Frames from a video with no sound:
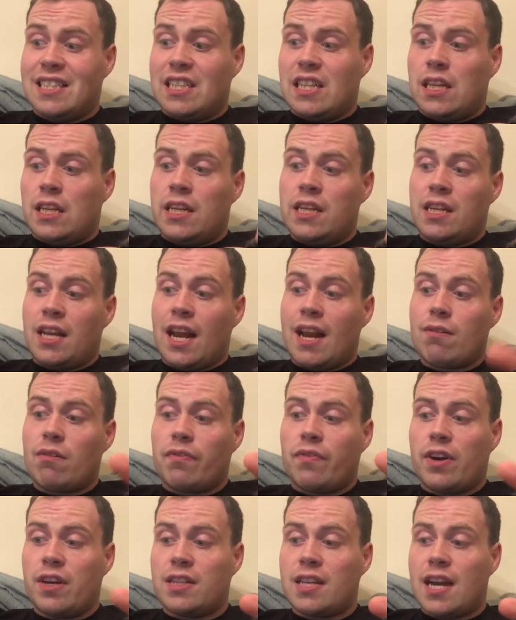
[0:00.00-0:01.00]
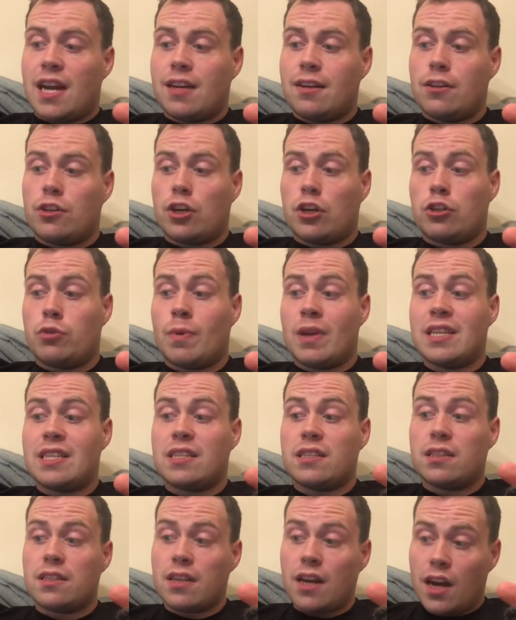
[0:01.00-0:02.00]
He's clarified that Anthony Joshua is
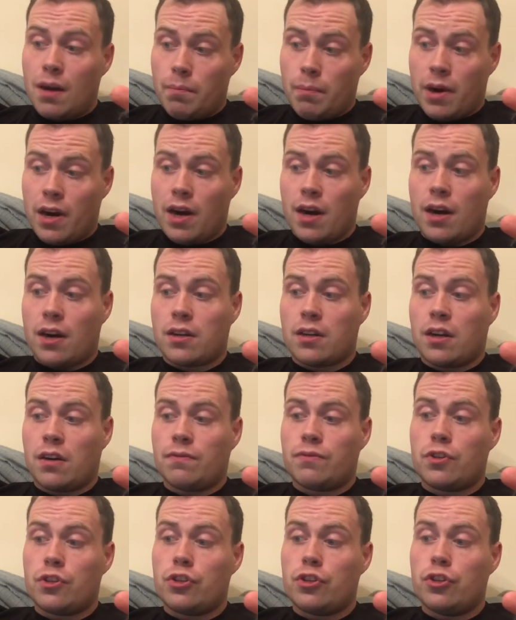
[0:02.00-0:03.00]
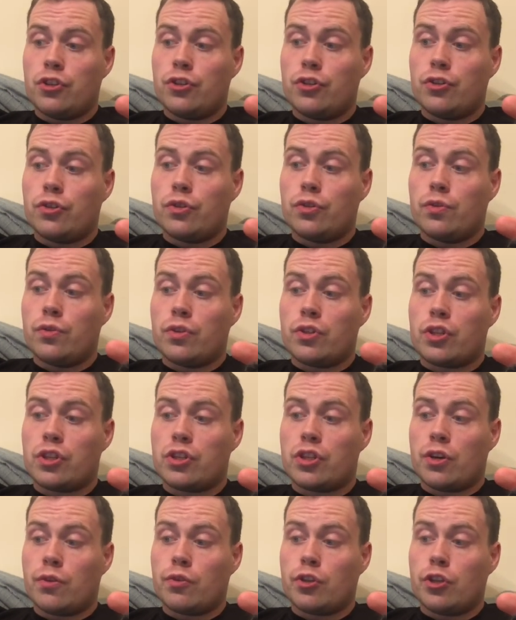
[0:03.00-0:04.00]
not part of the new
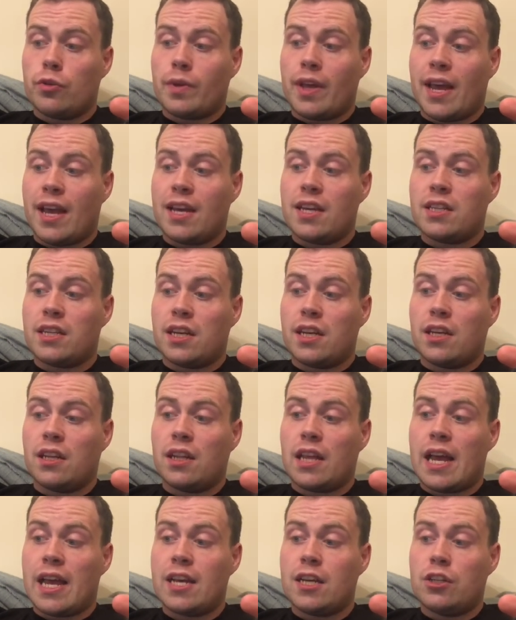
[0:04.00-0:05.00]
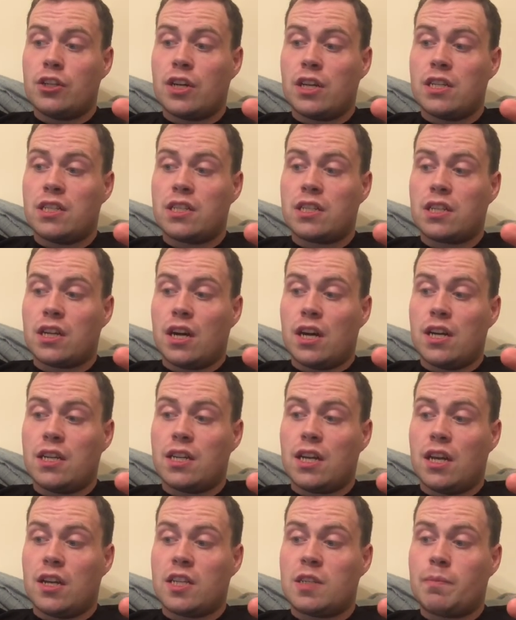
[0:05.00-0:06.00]
Dazn UK deal. AJ's Sky
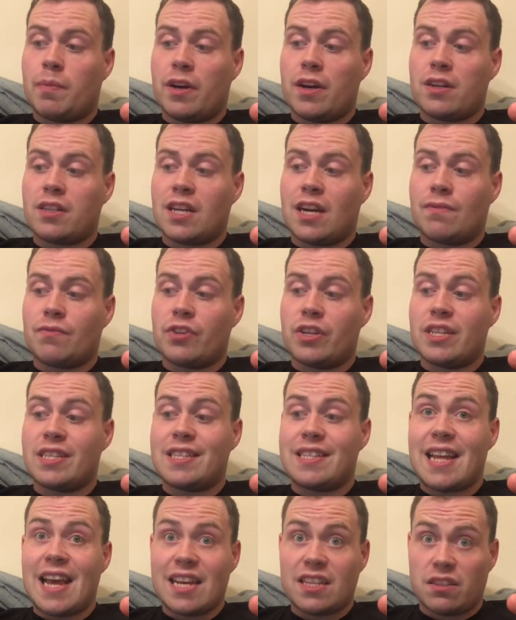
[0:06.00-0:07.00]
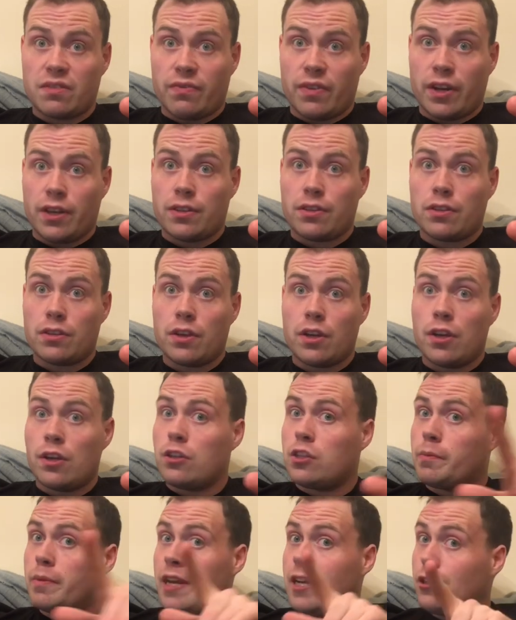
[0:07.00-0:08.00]
deal expires after his next fight.
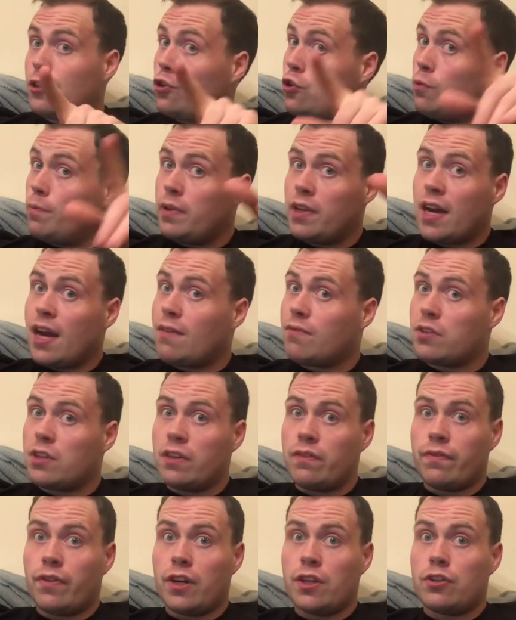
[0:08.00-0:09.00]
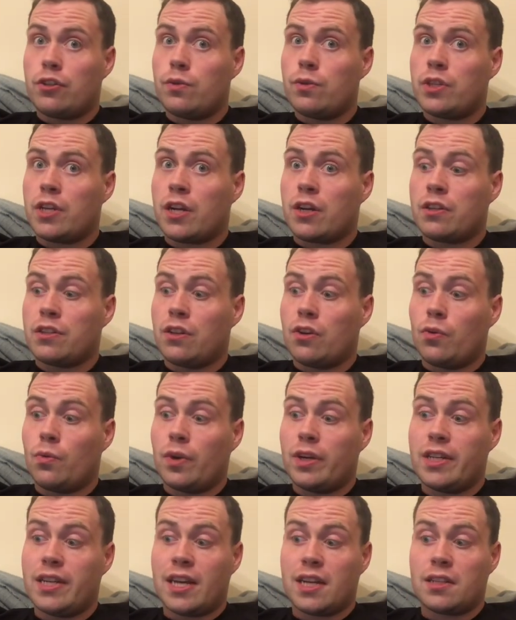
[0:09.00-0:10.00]
So potentially could be after he fights Usyk or Dylan
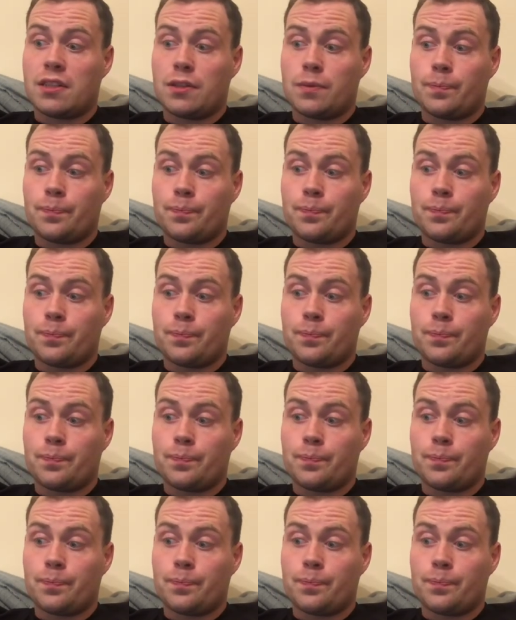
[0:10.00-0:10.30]
White next.